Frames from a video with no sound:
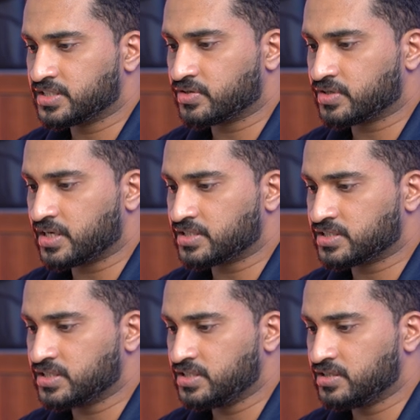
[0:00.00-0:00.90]
Here you can
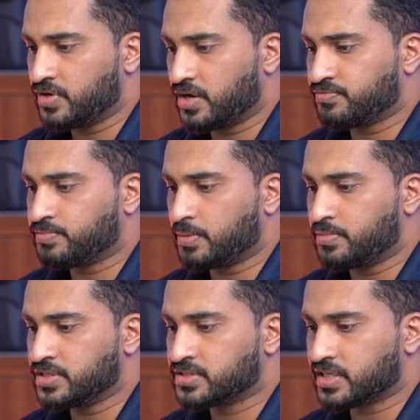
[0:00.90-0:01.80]
see we have
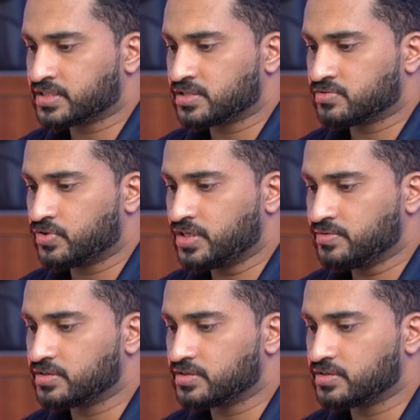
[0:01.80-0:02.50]
published successfully.